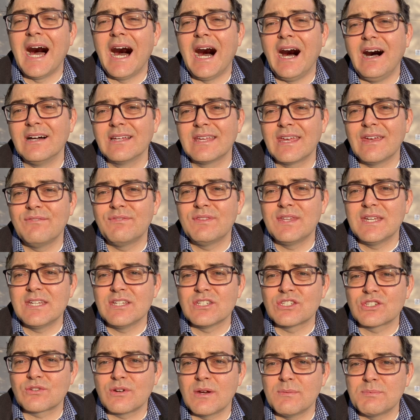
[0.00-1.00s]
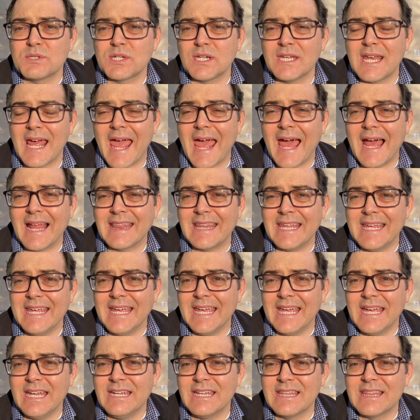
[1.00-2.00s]
I'll give the description at the
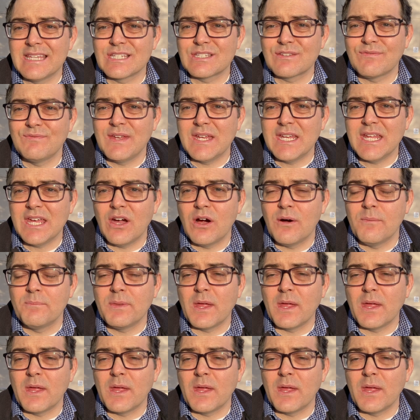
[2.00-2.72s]
end of this video.